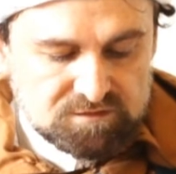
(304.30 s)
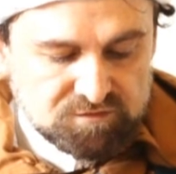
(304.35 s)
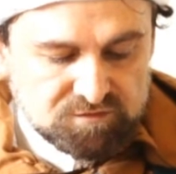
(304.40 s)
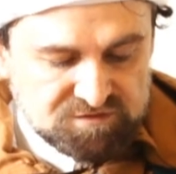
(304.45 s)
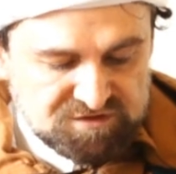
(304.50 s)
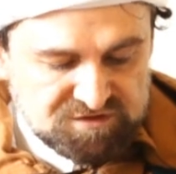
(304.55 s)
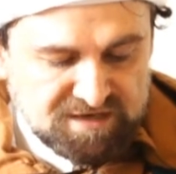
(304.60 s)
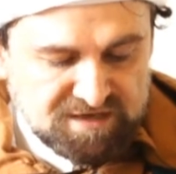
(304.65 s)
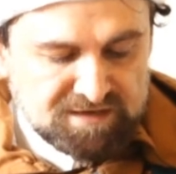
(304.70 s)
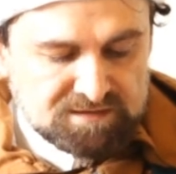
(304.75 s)

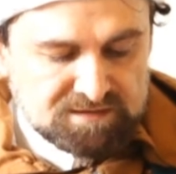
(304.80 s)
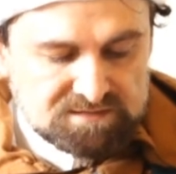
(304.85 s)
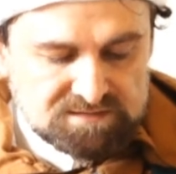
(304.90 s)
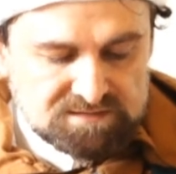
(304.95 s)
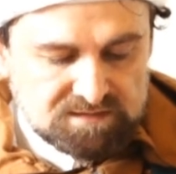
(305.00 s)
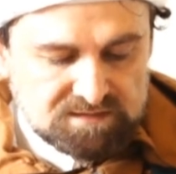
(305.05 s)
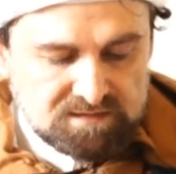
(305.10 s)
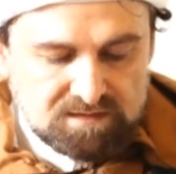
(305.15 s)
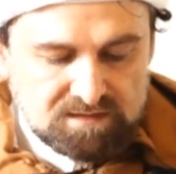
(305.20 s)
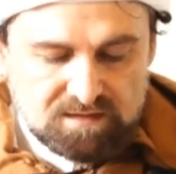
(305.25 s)
should
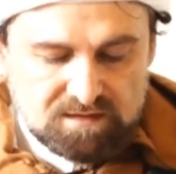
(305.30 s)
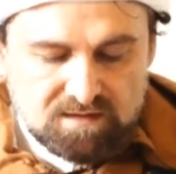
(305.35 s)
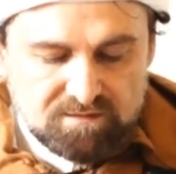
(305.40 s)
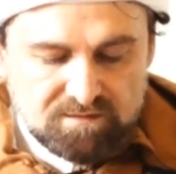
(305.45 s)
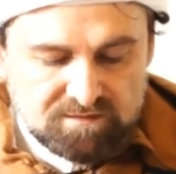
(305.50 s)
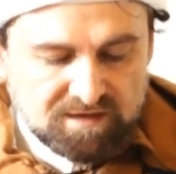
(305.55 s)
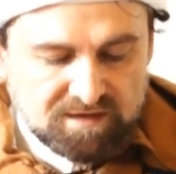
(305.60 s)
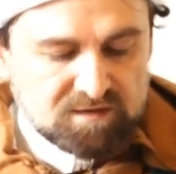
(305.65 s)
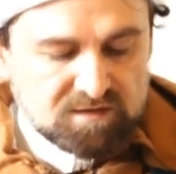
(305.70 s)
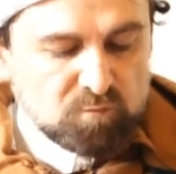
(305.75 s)
change,
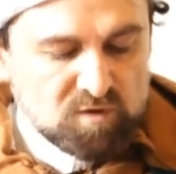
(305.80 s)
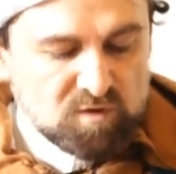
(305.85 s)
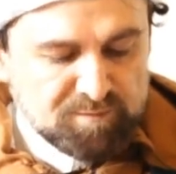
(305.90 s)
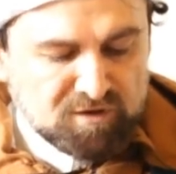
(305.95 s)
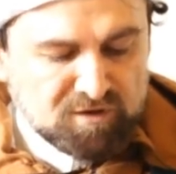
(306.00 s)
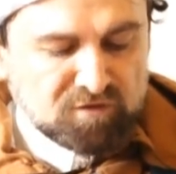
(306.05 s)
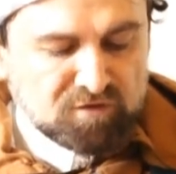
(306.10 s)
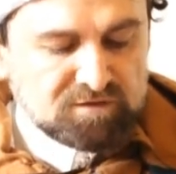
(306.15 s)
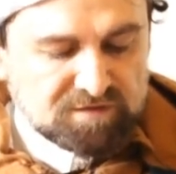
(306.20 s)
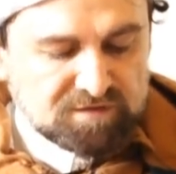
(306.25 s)
there will
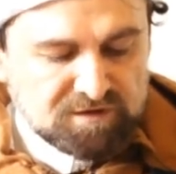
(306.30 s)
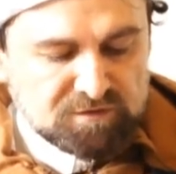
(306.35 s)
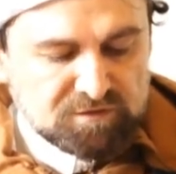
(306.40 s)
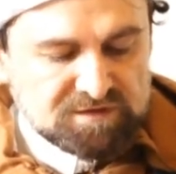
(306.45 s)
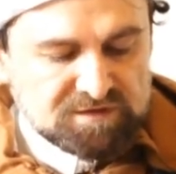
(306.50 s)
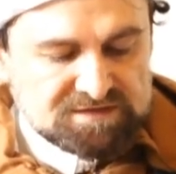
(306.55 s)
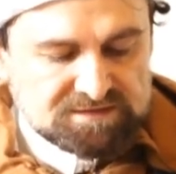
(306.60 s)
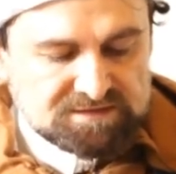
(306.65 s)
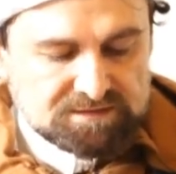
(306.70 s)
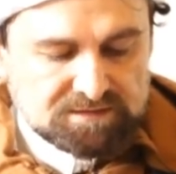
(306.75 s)
be
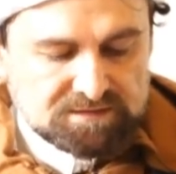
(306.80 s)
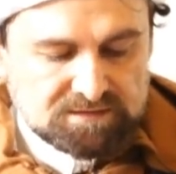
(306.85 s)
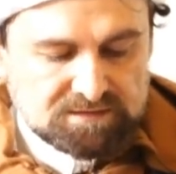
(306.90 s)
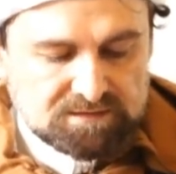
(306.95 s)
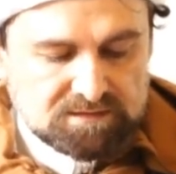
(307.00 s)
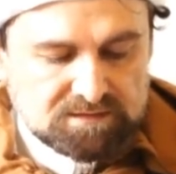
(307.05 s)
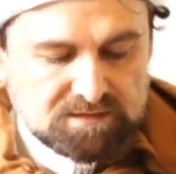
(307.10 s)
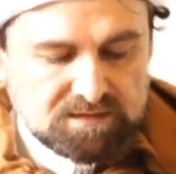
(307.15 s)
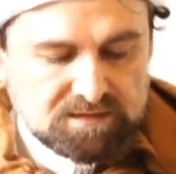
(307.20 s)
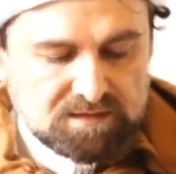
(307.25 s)
continuity
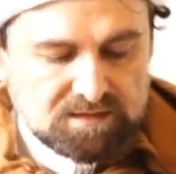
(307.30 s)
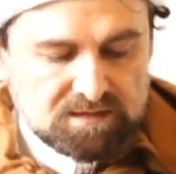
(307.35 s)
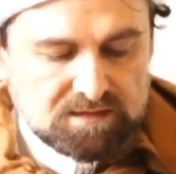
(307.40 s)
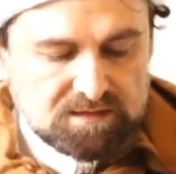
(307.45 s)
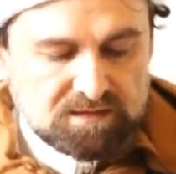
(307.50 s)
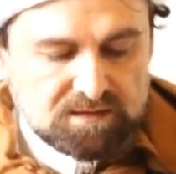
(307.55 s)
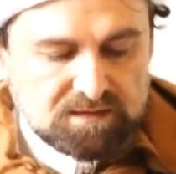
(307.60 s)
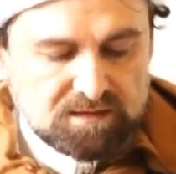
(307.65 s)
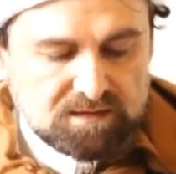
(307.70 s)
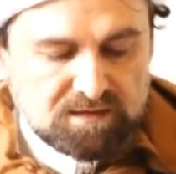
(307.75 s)

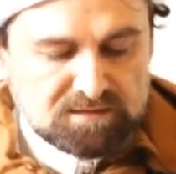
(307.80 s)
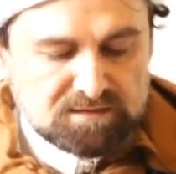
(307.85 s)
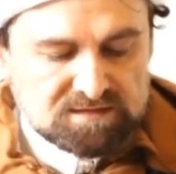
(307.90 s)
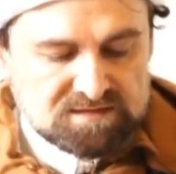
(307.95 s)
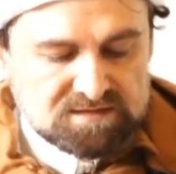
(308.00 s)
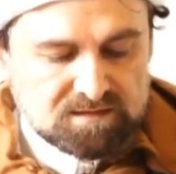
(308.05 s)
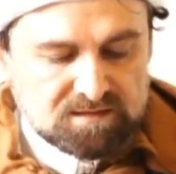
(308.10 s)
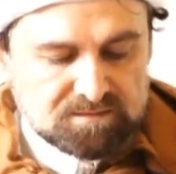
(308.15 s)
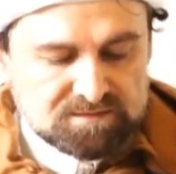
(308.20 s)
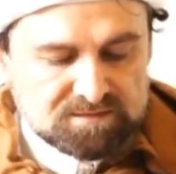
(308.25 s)
in the
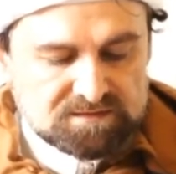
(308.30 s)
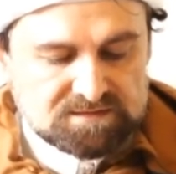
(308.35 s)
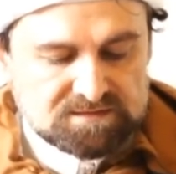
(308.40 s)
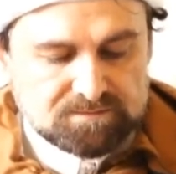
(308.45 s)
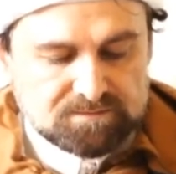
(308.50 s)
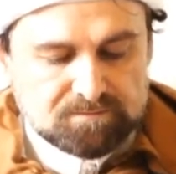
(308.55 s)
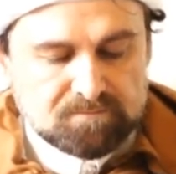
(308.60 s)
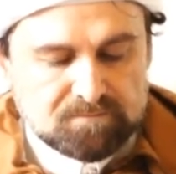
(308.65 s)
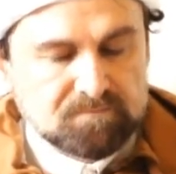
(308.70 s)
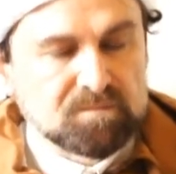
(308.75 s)
service.